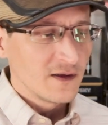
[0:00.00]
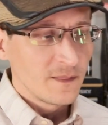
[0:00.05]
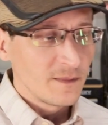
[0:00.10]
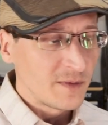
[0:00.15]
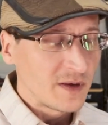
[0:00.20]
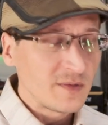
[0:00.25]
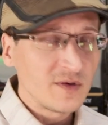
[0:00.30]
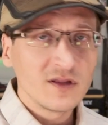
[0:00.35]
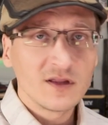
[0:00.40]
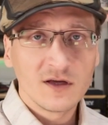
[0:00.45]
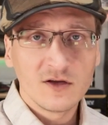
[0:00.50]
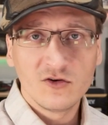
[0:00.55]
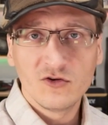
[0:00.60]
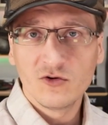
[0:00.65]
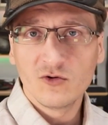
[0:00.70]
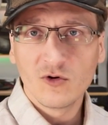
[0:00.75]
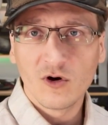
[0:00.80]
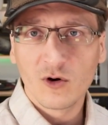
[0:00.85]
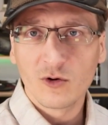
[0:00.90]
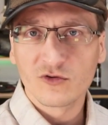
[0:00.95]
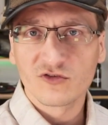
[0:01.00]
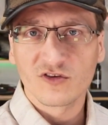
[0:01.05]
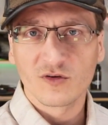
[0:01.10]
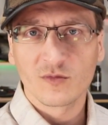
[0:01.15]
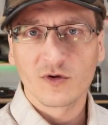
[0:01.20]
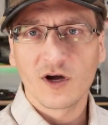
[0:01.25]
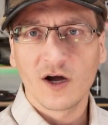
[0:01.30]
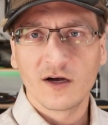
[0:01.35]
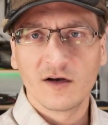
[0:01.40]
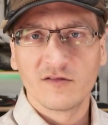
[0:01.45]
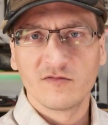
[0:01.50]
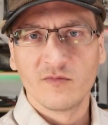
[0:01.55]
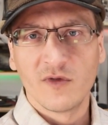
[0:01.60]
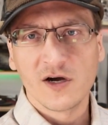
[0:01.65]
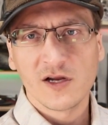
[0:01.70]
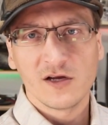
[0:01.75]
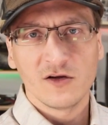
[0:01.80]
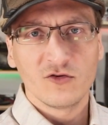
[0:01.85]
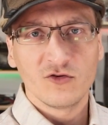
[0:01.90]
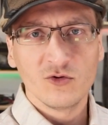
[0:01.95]
maybe they do owe some kind of
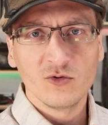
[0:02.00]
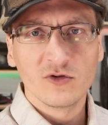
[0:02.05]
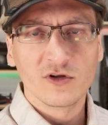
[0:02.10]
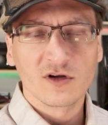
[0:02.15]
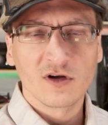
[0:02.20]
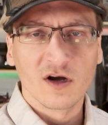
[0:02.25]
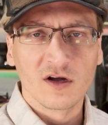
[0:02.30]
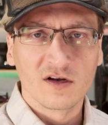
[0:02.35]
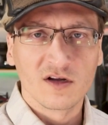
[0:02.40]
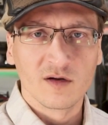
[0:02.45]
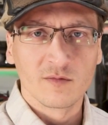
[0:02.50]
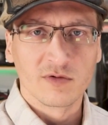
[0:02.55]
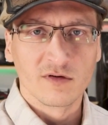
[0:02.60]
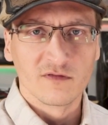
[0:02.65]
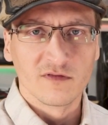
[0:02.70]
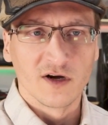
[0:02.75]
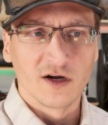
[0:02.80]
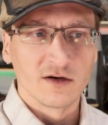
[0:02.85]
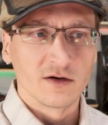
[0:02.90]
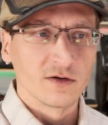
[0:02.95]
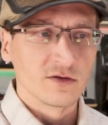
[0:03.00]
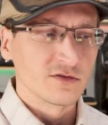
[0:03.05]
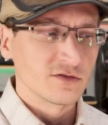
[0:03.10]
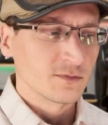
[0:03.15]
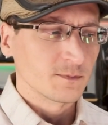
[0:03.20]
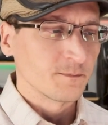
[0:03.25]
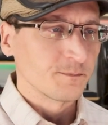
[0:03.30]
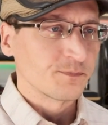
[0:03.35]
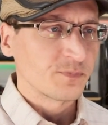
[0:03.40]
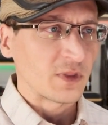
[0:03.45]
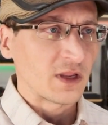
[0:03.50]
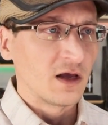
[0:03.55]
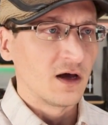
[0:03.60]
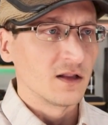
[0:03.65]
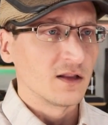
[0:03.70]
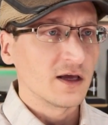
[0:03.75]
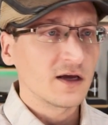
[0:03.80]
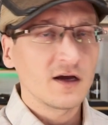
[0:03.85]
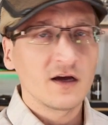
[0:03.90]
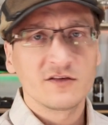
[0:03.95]
money to the content providers.
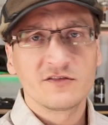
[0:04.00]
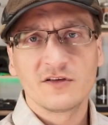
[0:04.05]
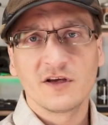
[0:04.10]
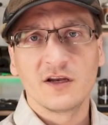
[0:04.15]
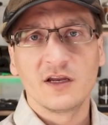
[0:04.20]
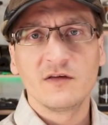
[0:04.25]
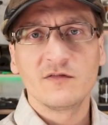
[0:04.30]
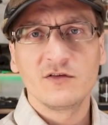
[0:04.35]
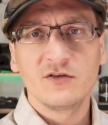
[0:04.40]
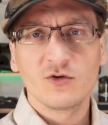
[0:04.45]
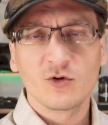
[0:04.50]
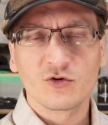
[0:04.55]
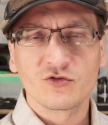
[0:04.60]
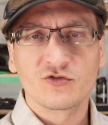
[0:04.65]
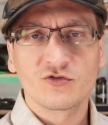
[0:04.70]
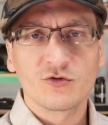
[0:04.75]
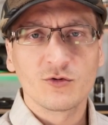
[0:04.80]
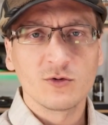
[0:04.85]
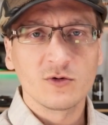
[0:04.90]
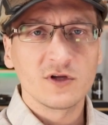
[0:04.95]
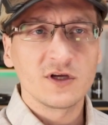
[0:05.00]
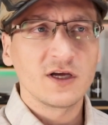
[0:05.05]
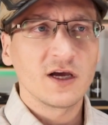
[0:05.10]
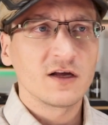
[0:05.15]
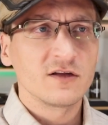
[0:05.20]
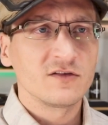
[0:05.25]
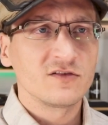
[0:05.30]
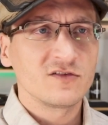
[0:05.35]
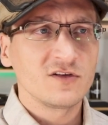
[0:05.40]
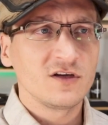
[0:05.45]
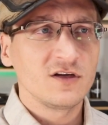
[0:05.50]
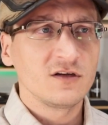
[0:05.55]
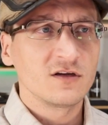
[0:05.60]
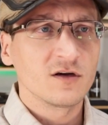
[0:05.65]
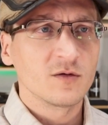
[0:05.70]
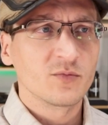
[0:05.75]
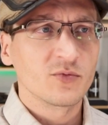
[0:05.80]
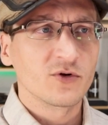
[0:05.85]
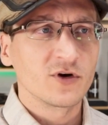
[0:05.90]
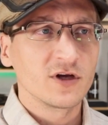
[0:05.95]
Like I said, even yours truly had seen
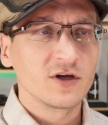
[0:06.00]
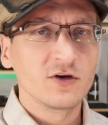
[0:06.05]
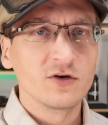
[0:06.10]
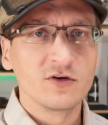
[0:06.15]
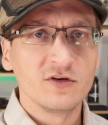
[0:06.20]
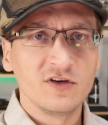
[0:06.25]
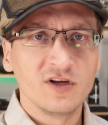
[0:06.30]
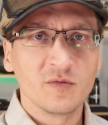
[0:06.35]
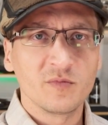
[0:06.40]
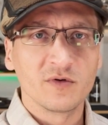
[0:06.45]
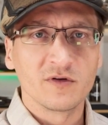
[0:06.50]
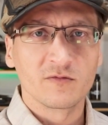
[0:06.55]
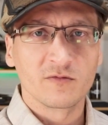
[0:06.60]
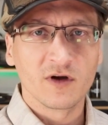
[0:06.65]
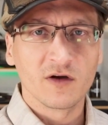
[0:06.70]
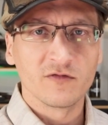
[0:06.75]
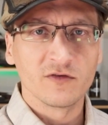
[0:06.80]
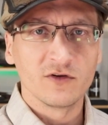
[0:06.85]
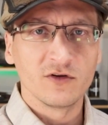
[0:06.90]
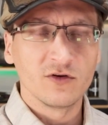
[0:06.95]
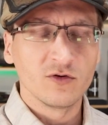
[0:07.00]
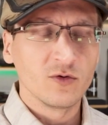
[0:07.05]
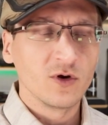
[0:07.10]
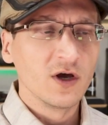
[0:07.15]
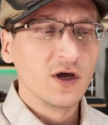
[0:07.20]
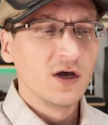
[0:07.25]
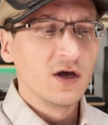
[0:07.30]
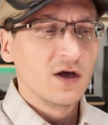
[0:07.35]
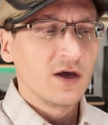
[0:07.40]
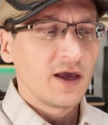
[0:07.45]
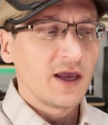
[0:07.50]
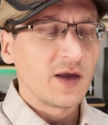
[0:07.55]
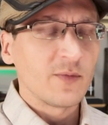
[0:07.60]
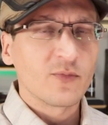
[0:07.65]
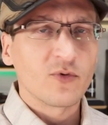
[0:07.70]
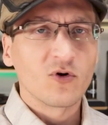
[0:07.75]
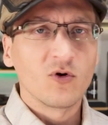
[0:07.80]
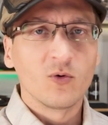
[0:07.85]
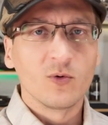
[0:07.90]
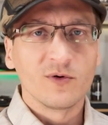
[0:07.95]
a pretty good dip in revenue.
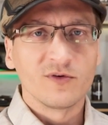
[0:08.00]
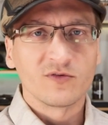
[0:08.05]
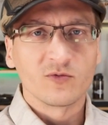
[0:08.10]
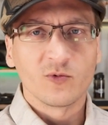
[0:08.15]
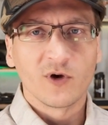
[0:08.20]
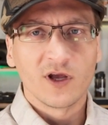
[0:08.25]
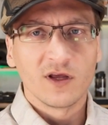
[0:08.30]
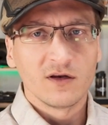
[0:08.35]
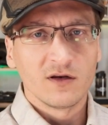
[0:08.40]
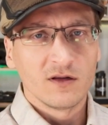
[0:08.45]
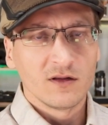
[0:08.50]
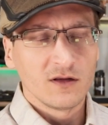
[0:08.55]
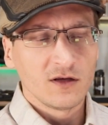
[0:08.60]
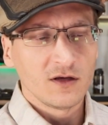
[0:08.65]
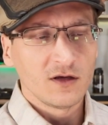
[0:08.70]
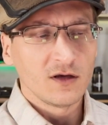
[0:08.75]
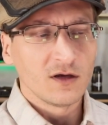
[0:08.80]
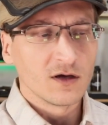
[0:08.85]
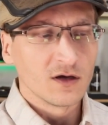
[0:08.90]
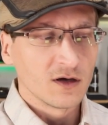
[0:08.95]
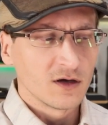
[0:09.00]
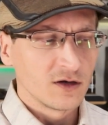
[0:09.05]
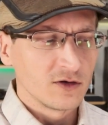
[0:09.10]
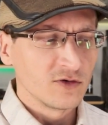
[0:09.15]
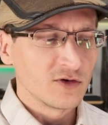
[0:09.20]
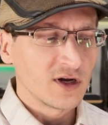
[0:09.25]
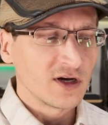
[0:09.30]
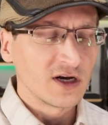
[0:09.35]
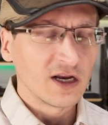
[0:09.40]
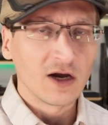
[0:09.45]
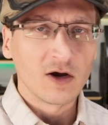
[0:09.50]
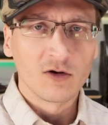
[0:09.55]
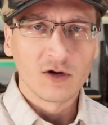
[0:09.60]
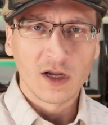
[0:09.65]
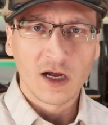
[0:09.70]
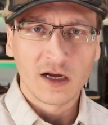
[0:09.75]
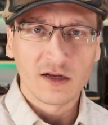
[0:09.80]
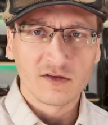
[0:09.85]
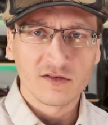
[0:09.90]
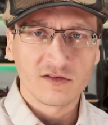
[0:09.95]
April was when the United
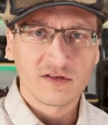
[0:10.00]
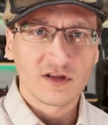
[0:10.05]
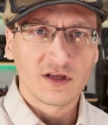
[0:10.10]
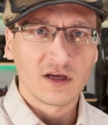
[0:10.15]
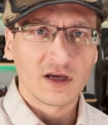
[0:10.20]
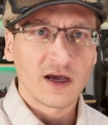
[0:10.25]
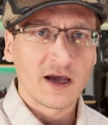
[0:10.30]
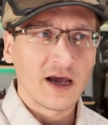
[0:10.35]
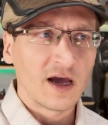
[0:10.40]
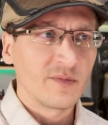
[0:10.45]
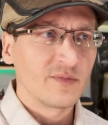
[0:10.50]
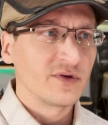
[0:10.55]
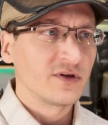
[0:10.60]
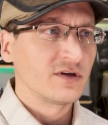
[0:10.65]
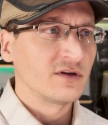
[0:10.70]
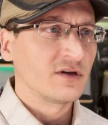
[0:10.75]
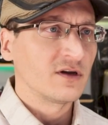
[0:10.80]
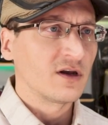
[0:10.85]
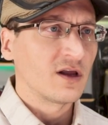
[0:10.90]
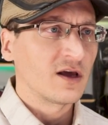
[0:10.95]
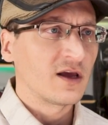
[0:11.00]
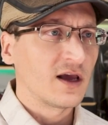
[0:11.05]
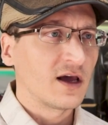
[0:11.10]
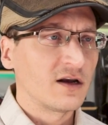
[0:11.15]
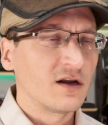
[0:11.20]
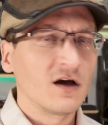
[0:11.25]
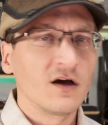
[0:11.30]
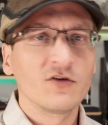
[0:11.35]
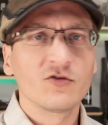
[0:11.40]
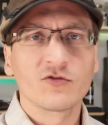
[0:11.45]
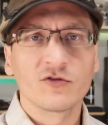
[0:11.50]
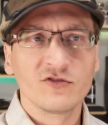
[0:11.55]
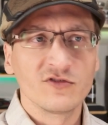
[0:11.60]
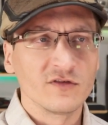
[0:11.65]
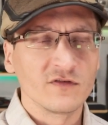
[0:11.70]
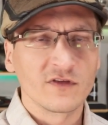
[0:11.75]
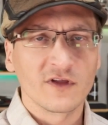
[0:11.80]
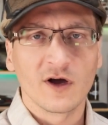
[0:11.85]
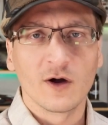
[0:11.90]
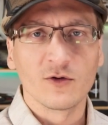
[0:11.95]
Airlines thing happened, and I had hundreds
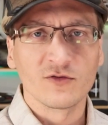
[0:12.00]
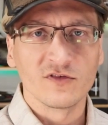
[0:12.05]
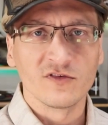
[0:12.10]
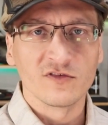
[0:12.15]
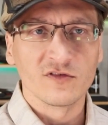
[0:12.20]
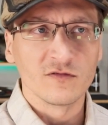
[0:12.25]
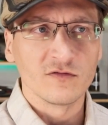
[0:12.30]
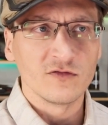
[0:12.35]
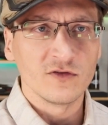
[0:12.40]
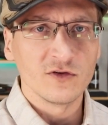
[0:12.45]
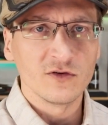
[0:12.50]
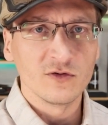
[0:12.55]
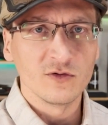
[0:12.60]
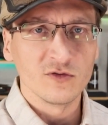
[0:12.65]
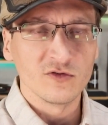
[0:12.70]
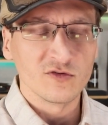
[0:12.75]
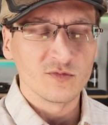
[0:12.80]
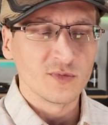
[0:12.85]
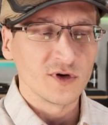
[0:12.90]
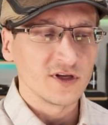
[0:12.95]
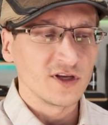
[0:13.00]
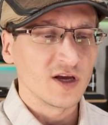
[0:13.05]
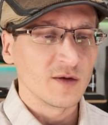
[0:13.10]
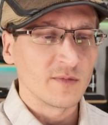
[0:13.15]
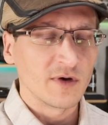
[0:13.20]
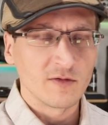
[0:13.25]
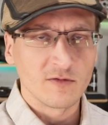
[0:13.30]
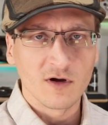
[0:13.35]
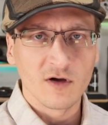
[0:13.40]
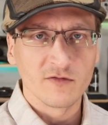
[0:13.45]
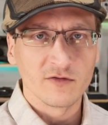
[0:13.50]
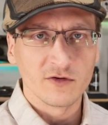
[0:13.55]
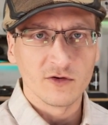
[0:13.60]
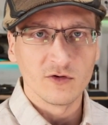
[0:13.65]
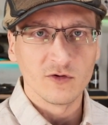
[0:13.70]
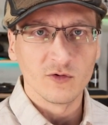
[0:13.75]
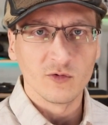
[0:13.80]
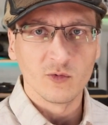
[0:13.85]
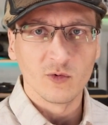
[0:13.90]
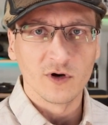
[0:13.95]
of thousands of views, but yet my
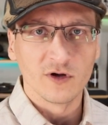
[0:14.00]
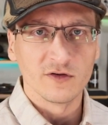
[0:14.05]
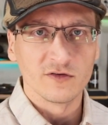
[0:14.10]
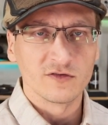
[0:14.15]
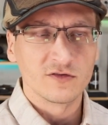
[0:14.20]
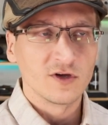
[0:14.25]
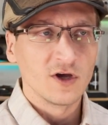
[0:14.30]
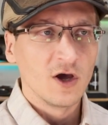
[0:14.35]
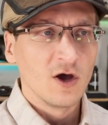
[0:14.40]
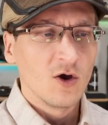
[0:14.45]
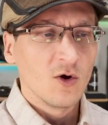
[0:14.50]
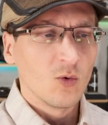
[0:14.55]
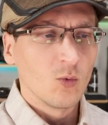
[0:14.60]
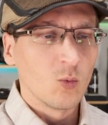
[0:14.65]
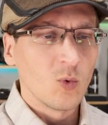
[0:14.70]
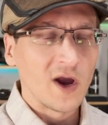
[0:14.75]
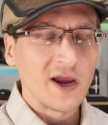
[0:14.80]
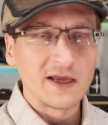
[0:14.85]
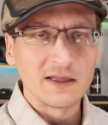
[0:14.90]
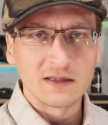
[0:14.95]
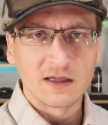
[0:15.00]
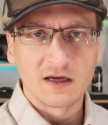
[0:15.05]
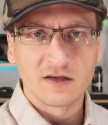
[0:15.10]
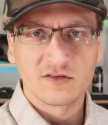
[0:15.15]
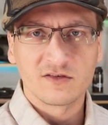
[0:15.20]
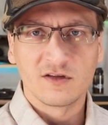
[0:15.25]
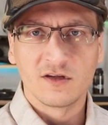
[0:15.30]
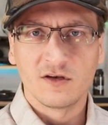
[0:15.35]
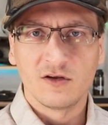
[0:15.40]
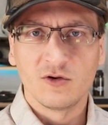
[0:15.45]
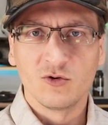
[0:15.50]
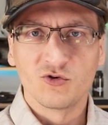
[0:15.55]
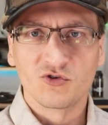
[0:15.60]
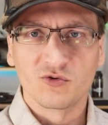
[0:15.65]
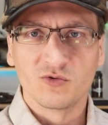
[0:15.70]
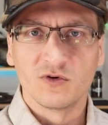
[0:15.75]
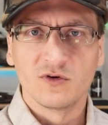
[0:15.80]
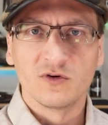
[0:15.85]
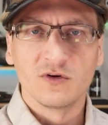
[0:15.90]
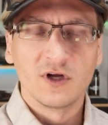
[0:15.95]
revenue was way less than
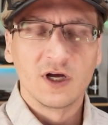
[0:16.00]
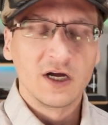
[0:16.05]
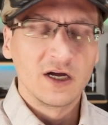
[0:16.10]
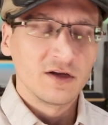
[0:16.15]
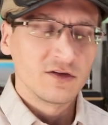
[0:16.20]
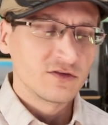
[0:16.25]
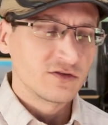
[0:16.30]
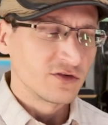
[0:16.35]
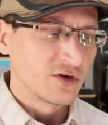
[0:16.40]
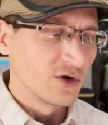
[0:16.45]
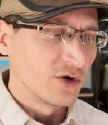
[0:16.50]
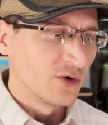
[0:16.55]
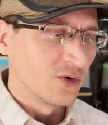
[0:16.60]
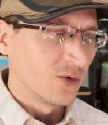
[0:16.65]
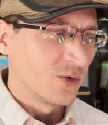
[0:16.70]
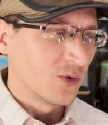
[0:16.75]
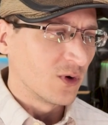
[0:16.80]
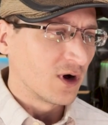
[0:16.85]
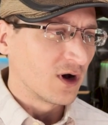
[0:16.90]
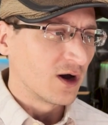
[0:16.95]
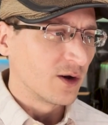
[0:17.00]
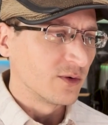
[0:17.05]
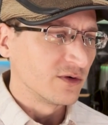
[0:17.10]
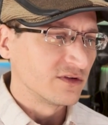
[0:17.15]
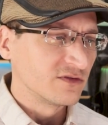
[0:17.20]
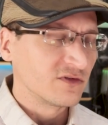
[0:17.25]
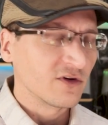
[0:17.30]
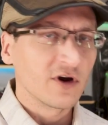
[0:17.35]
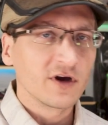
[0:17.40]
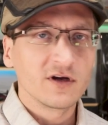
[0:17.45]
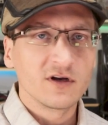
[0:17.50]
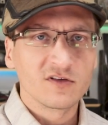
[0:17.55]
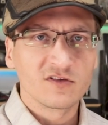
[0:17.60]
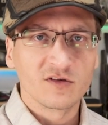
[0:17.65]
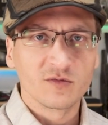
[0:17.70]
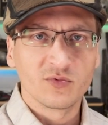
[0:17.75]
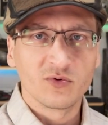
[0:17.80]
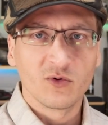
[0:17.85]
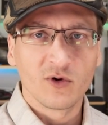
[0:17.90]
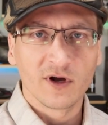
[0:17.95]
usual. So I was very
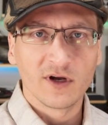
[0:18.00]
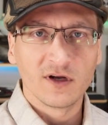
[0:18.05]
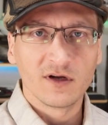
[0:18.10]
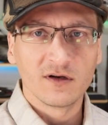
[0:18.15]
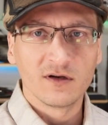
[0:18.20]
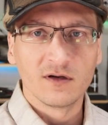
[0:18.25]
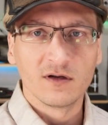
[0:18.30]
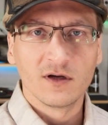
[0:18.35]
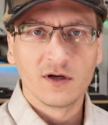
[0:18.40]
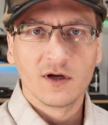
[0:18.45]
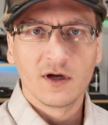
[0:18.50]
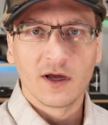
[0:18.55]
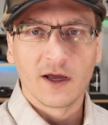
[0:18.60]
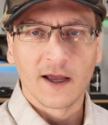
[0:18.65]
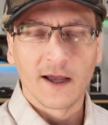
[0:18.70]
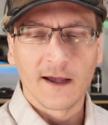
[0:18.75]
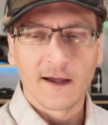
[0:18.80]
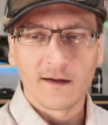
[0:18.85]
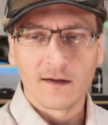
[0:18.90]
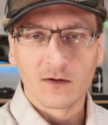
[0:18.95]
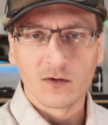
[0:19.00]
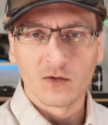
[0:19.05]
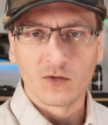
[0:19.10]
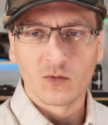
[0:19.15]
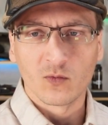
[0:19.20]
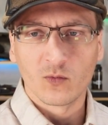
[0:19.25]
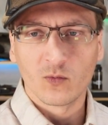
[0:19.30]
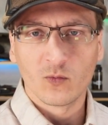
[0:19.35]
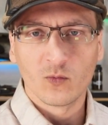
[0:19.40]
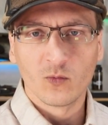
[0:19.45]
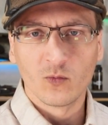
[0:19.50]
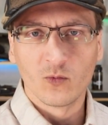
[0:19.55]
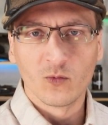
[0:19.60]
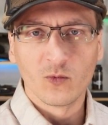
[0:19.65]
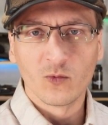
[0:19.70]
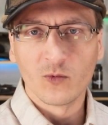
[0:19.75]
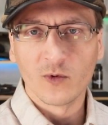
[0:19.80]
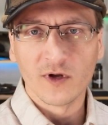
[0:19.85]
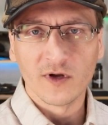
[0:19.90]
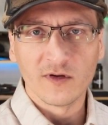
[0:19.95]
disappointed, and
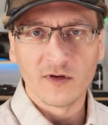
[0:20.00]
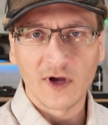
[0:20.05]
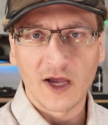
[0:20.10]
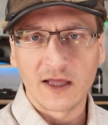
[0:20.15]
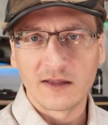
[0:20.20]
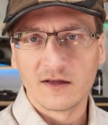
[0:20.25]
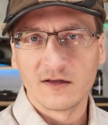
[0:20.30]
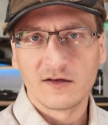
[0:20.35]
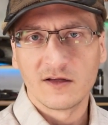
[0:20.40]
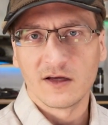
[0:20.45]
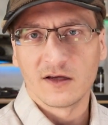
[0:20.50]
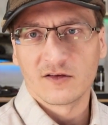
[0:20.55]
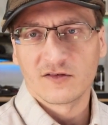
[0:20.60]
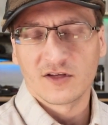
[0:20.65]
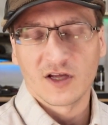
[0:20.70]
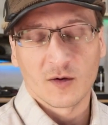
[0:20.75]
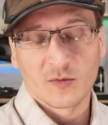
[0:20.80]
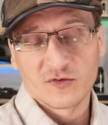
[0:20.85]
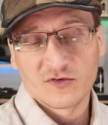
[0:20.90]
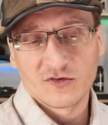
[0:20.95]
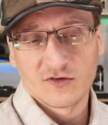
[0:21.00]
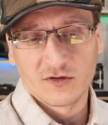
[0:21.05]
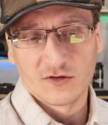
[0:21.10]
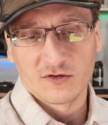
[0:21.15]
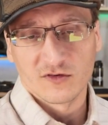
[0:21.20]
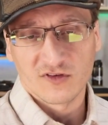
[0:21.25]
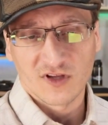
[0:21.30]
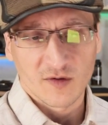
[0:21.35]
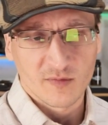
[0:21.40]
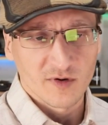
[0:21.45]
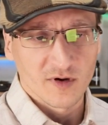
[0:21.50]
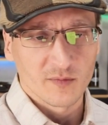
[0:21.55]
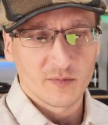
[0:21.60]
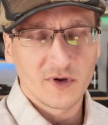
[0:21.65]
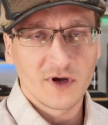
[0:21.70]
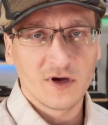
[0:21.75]
we had to take steps to step up